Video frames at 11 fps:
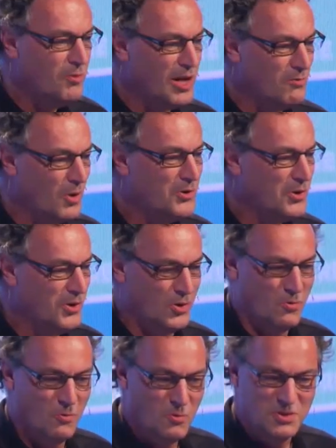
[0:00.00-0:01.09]
really want to
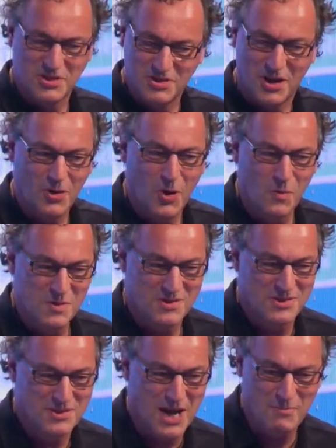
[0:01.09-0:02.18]
do, which is not
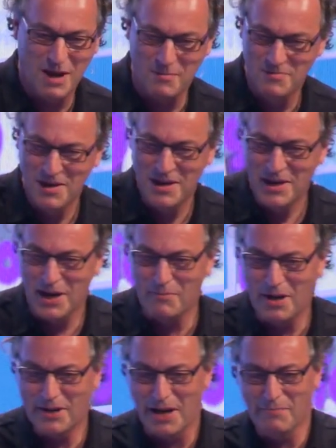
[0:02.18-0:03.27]
always the same. I'm,
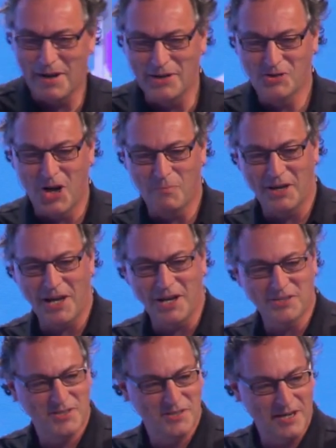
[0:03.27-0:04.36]
I'm lucky in my job it
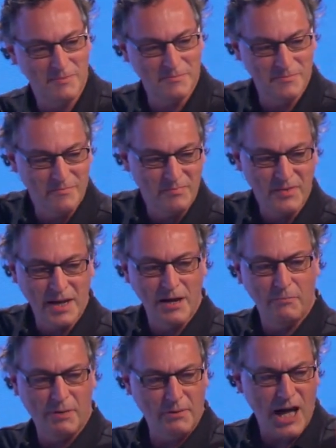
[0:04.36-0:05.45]
is. Right?
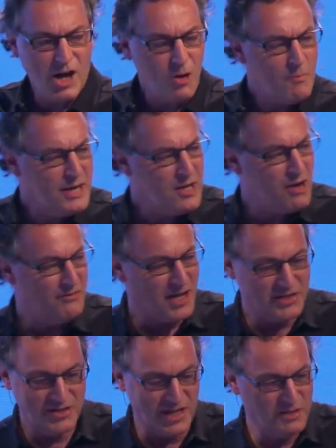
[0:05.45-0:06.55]
But how many of
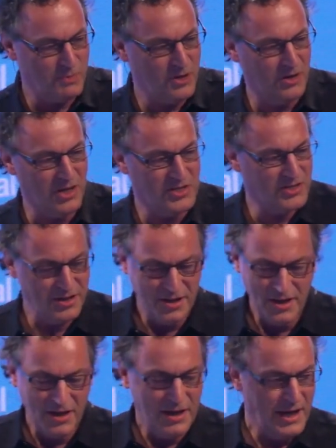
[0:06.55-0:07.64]
us, let's be honest,
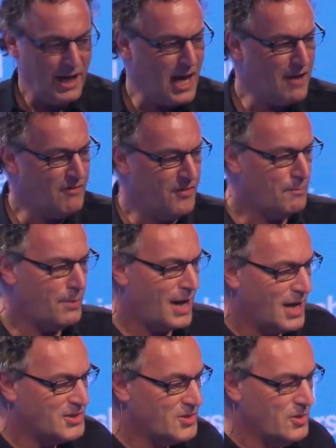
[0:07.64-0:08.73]
have in the
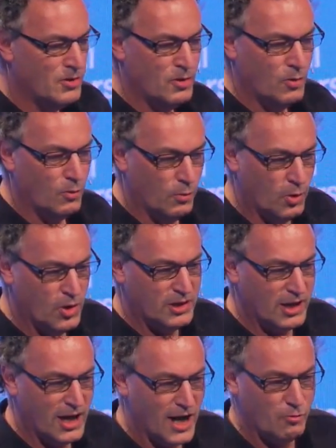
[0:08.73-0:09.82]
past
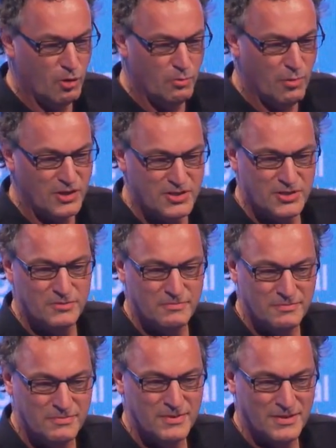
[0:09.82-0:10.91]
worked like robots,
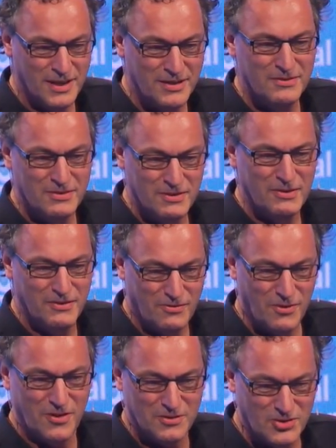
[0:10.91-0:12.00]
right,
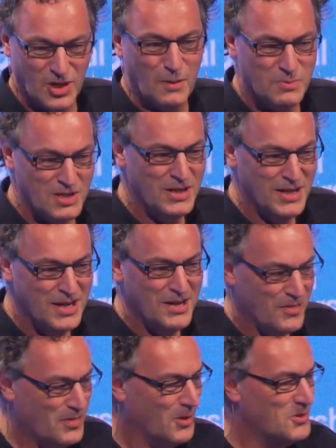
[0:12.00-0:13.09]
for their jobs?
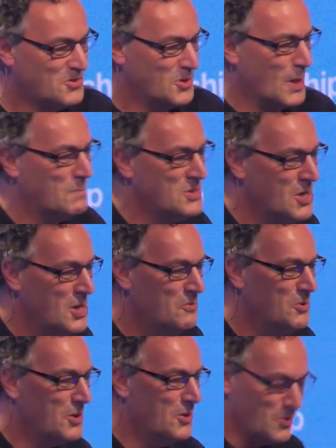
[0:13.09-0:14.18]
Those jobs would